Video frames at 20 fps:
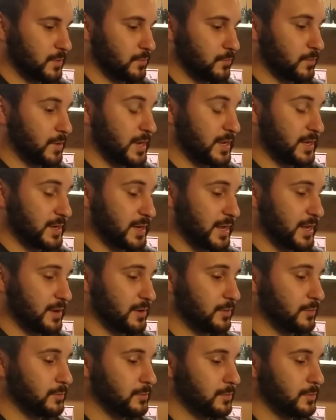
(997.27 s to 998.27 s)
right
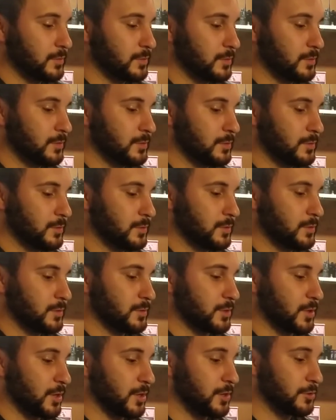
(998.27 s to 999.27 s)
now,
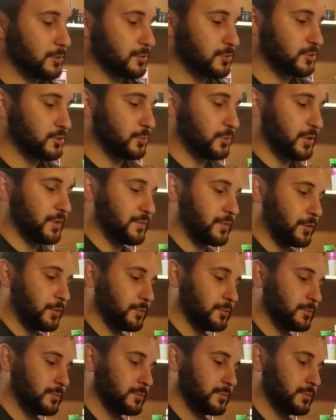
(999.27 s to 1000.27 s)
the 120
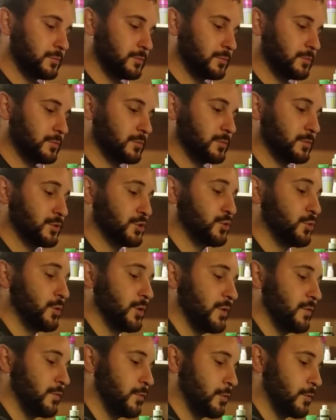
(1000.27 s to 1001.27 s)
volt,
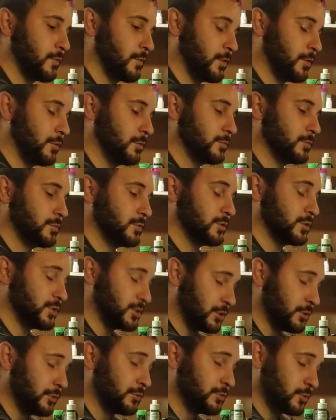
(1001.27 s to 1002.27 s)
24 volt,
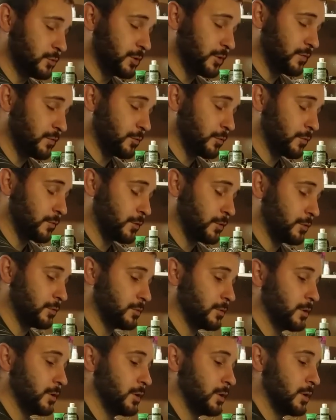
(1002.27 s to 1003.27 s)
224 volt
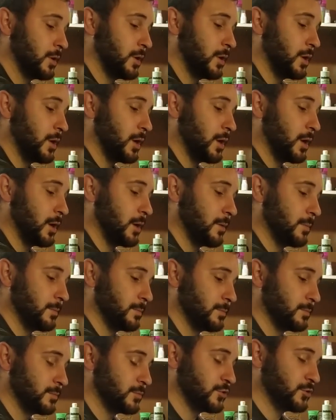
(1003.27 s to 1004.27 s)
um,
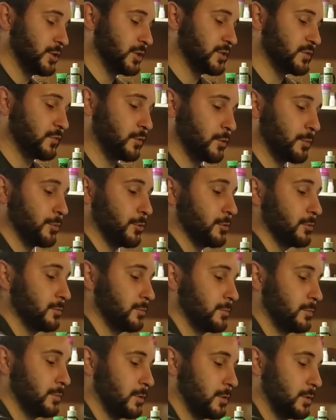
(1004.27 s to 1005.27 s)
transformer
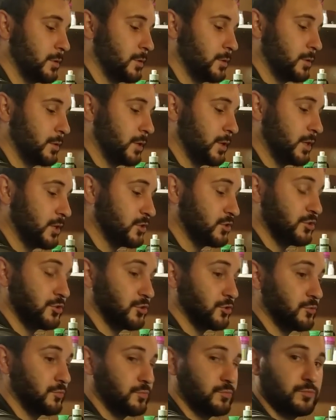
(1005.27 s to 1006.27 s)
is
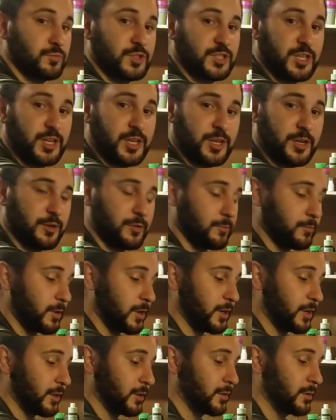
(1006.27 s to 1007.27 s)
just sitting here
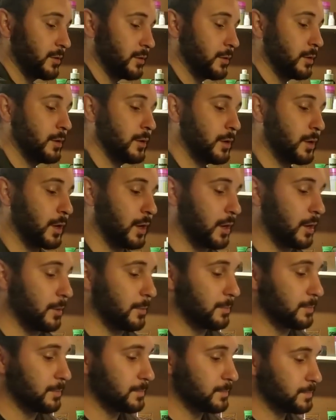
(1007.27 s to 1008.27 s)
running.
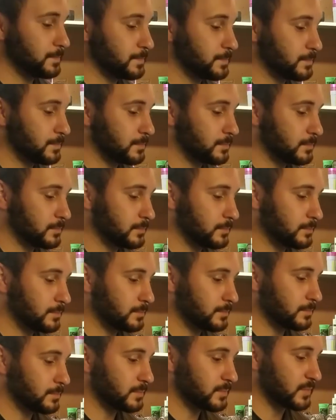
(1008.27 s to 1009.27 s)
Um,
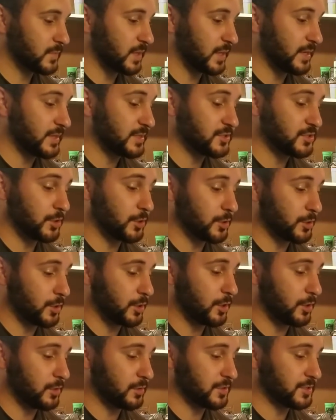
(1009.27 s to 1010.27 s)
it's on
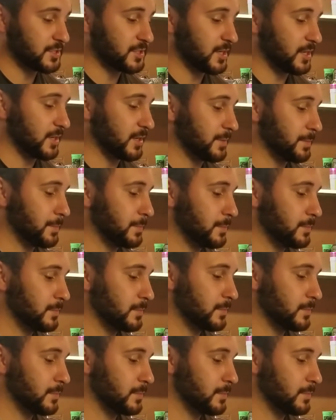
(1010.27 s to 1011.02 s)
all the time.